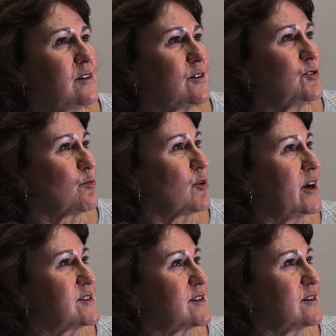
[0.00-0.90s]
On your
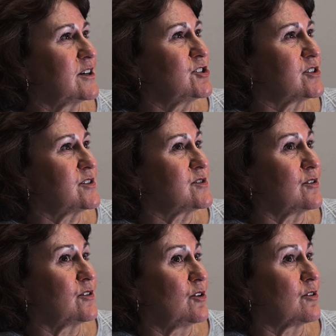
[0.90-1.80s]
breaks and lunches,
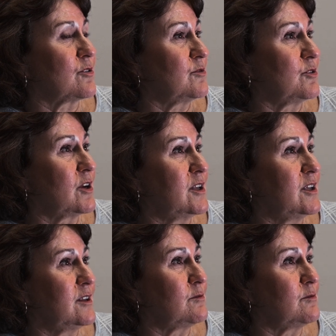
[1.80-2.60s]
you can eat